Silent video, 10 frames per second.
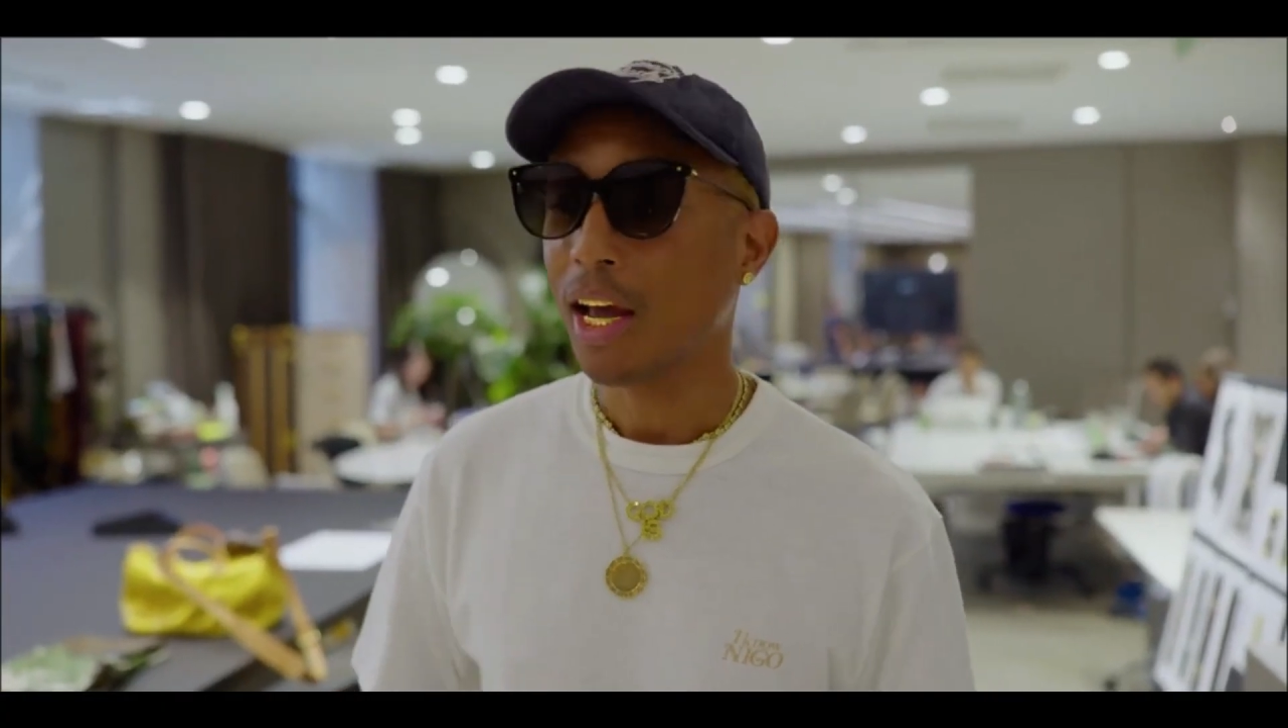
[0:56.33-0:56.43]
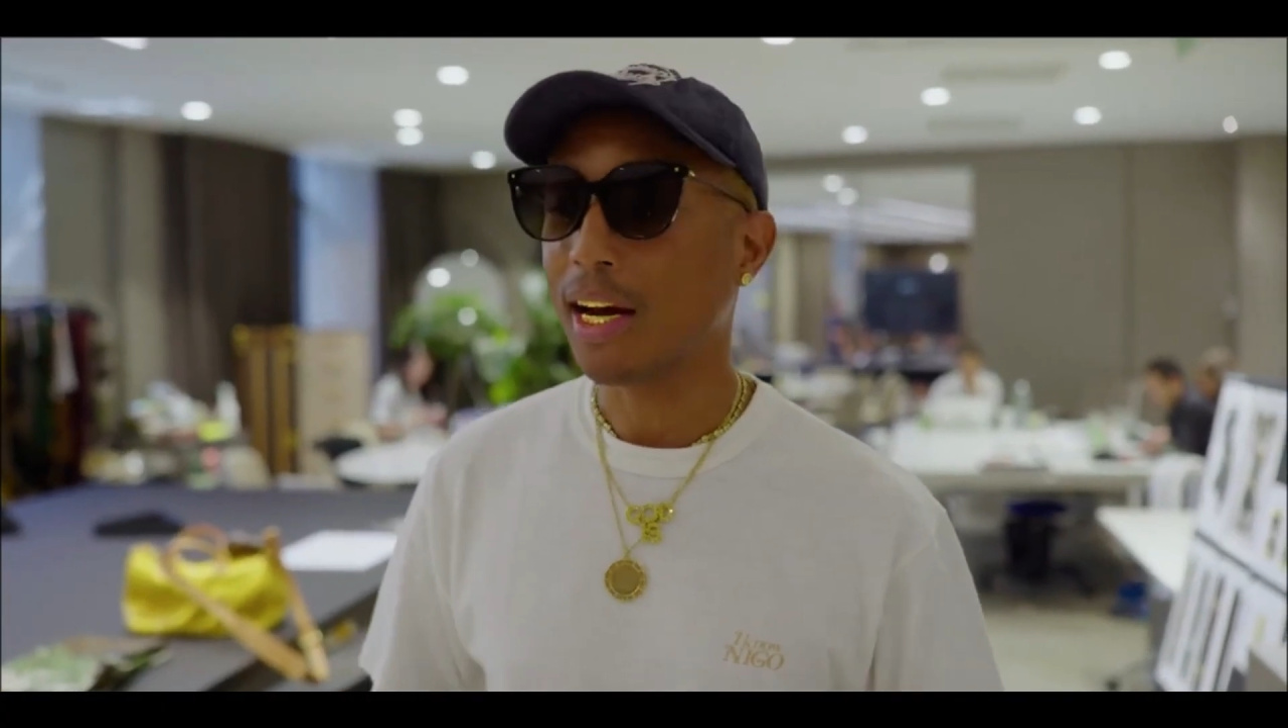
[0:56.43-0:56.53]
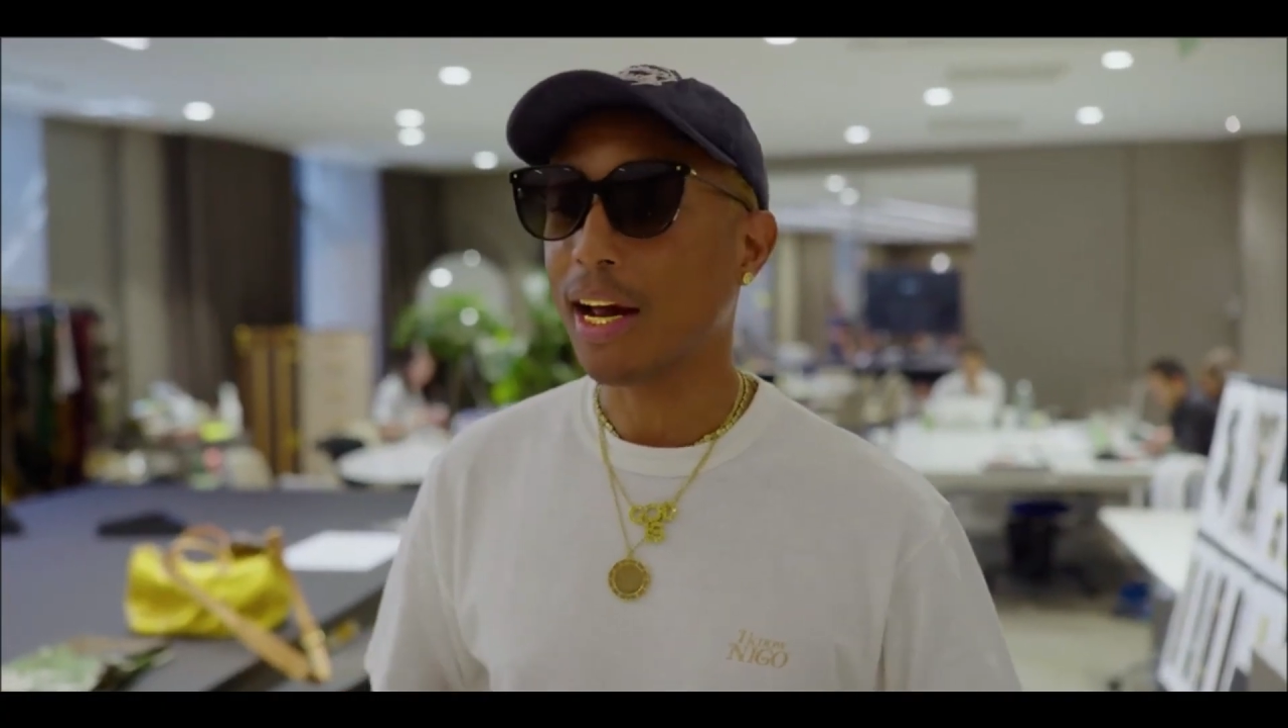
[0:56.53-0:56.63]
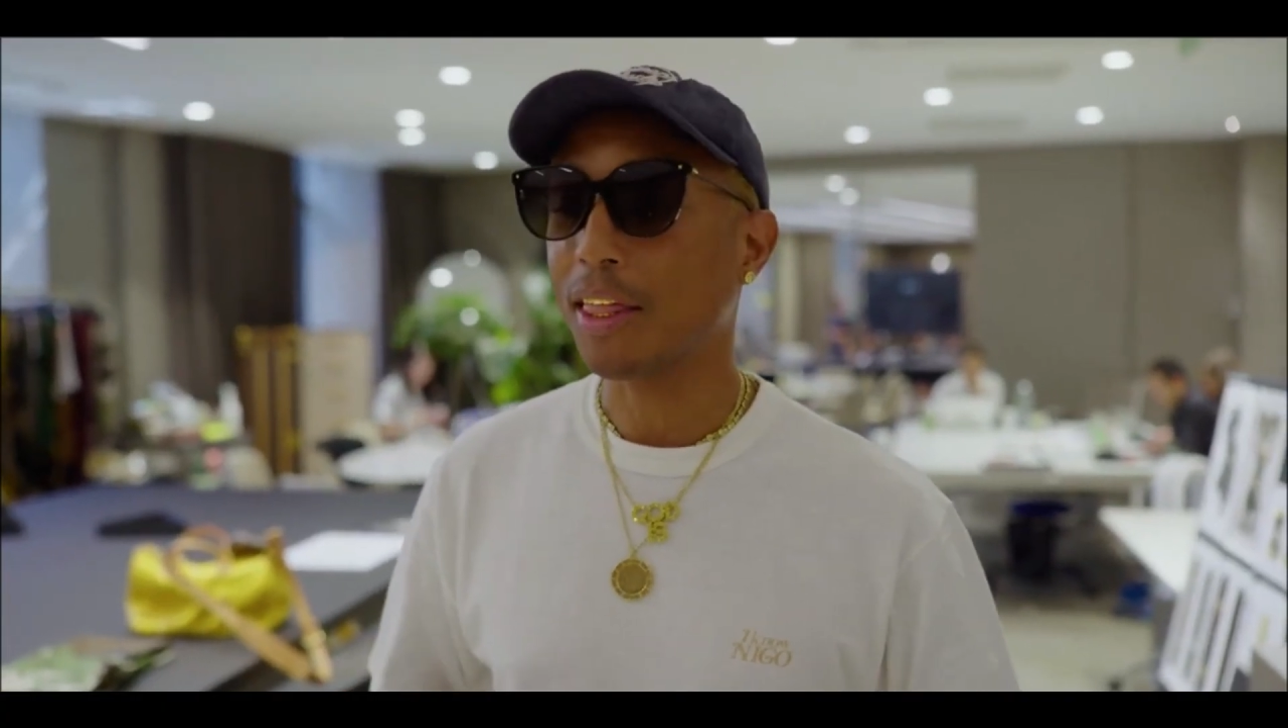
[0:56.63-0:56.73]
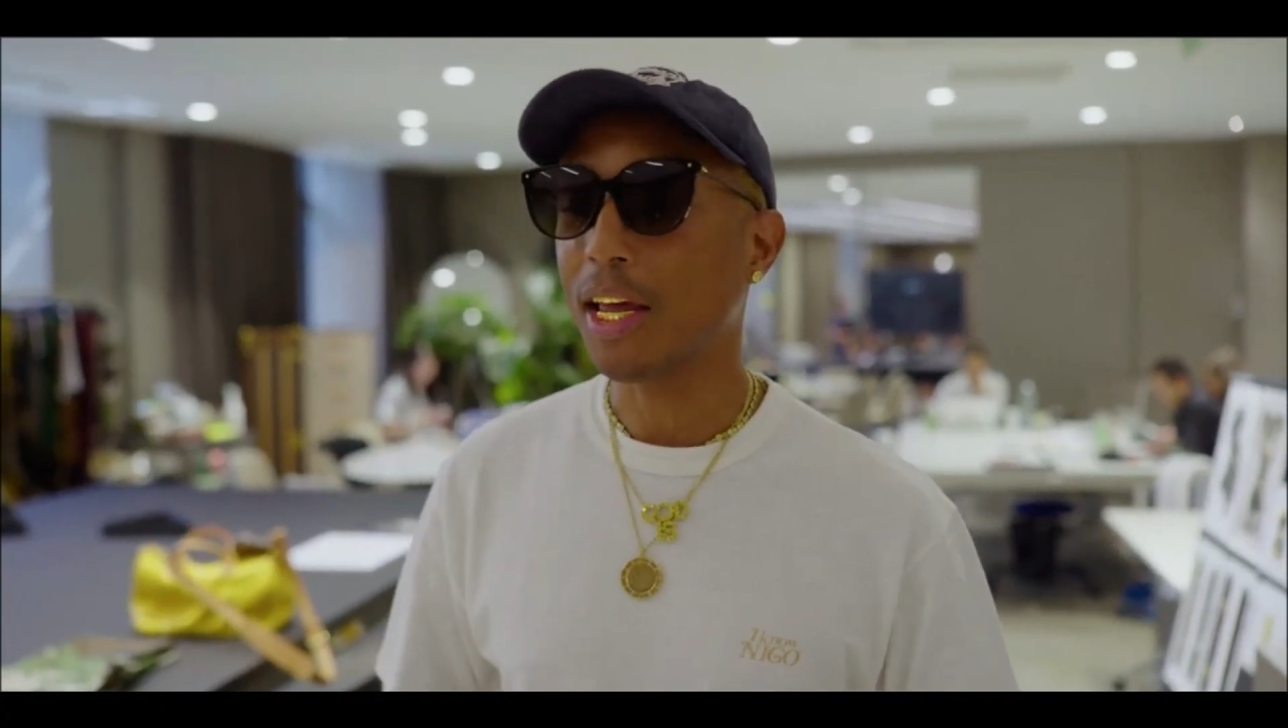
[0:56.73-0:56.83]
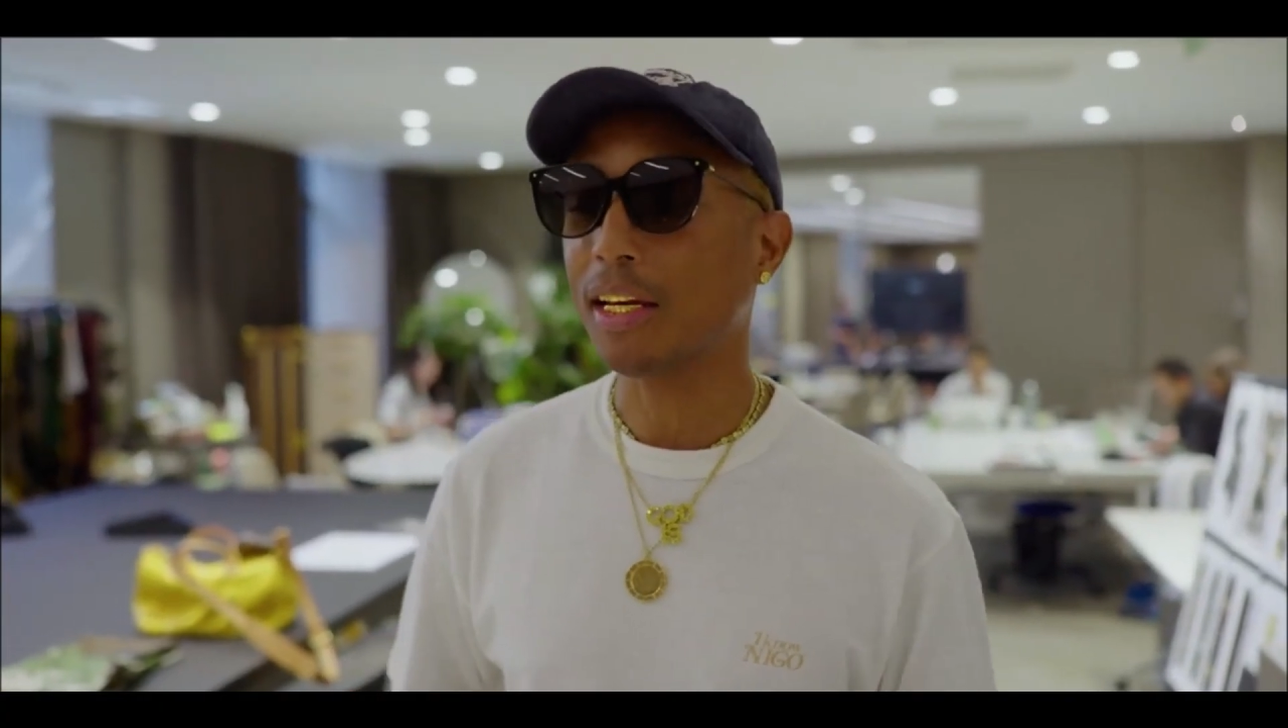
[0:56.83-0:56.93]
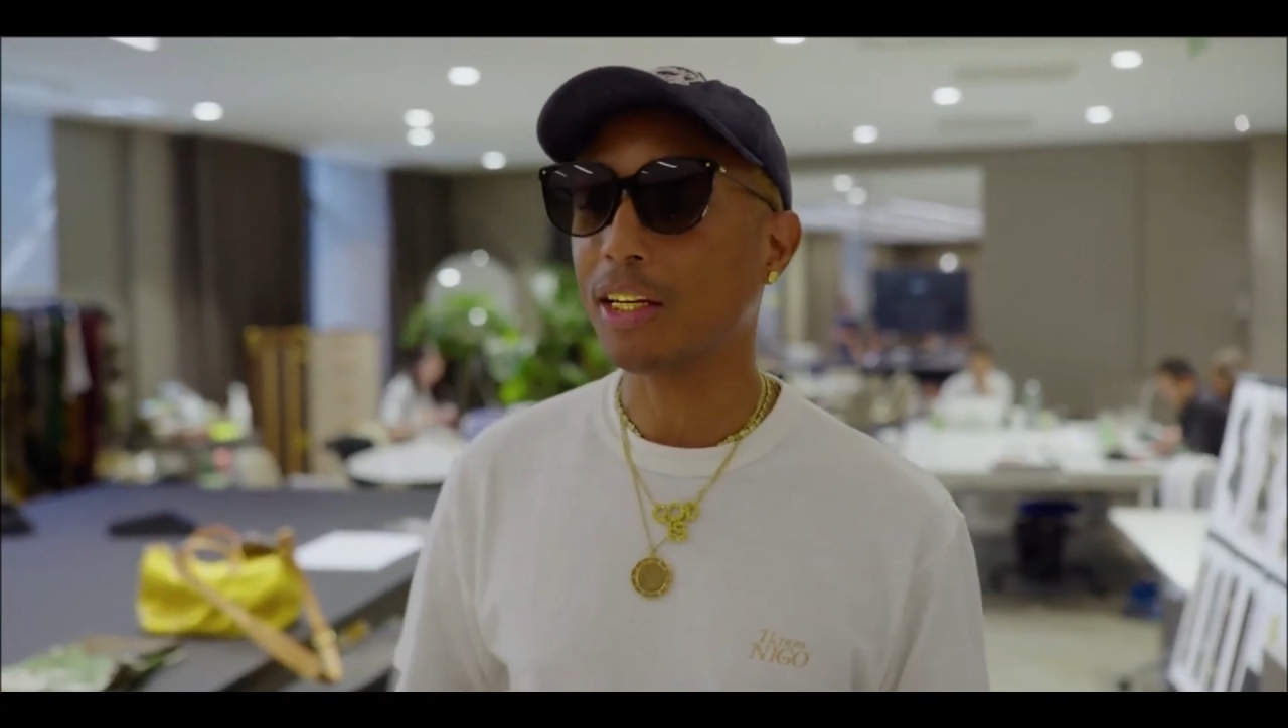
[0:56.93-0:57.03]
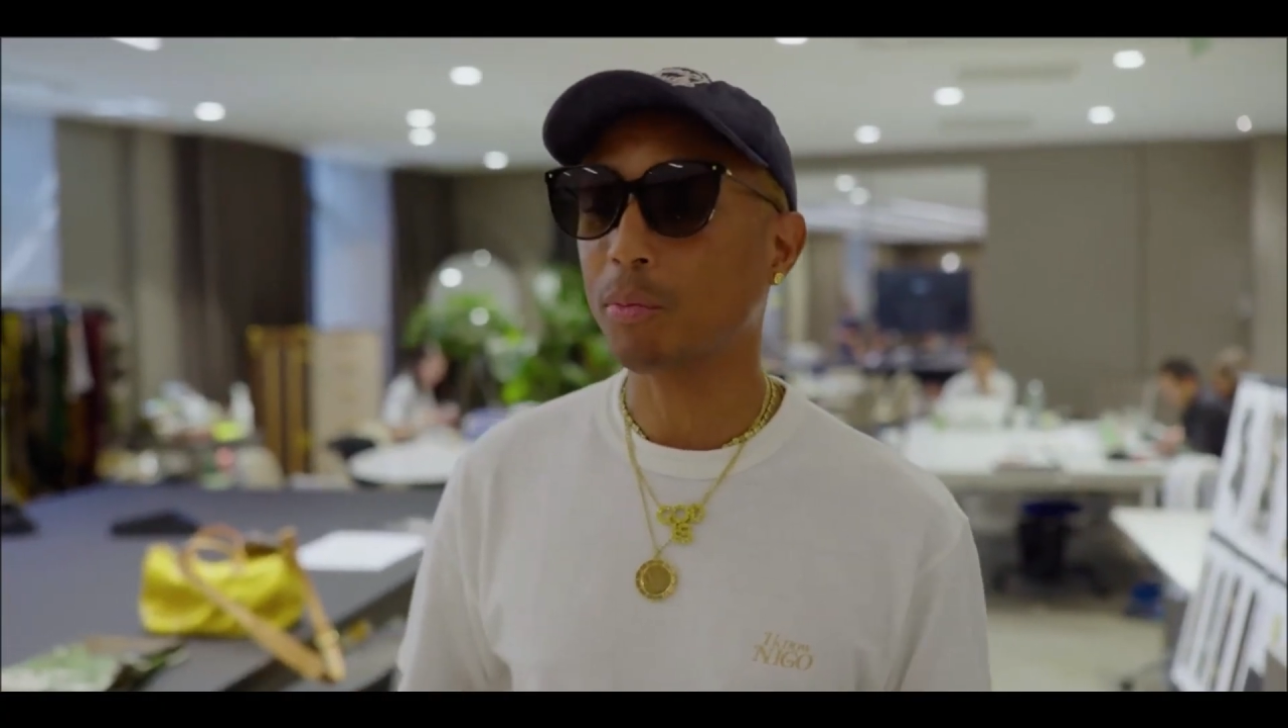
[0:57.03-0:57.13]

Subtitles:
And I think